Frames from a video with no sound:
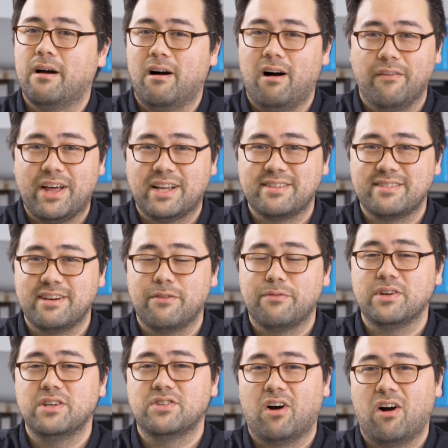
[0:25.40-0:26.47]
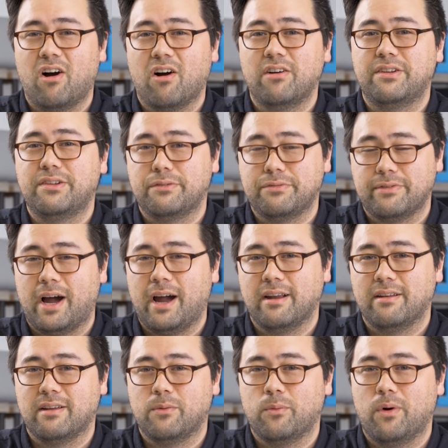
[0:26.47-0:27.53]
All that stuff is hard to
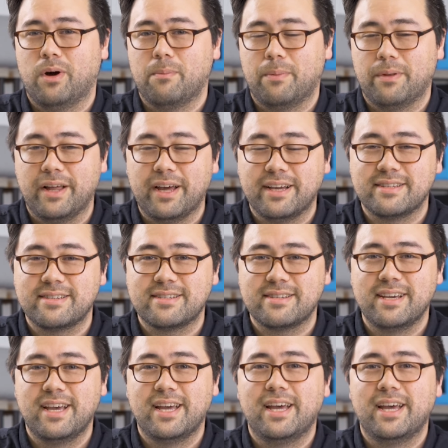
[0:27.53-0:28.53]
find in one place.